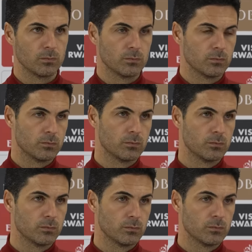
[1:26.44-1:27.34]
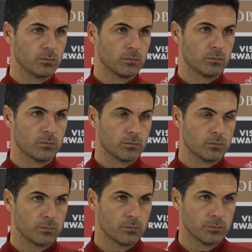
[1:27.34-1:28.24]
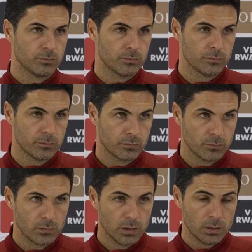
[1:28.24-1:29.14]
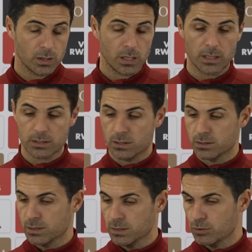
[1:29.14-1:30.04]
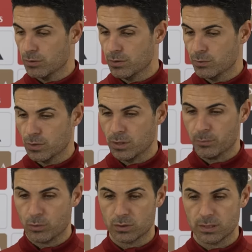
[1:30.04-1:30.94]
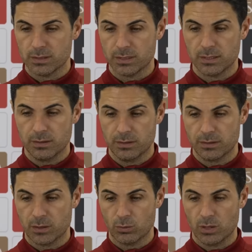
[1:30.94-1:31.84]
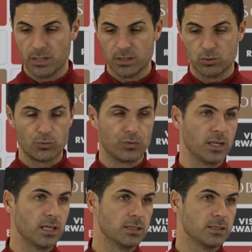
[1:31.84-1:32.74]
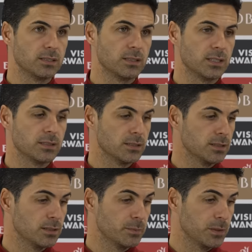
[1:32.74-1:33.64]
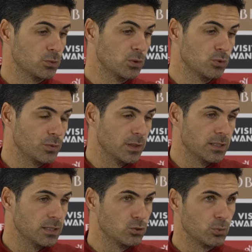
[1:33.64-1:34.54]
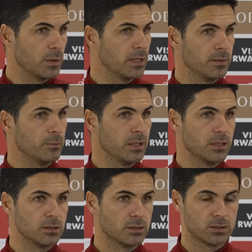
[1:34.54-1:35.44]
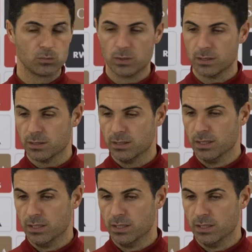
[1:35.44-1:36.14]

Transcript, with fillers: mm. to perform when needed, particularly at this stage of the season? Yeah, that's certainly something really important. They, they really need to feel it, and uh, the best way to feel it is to play minutes when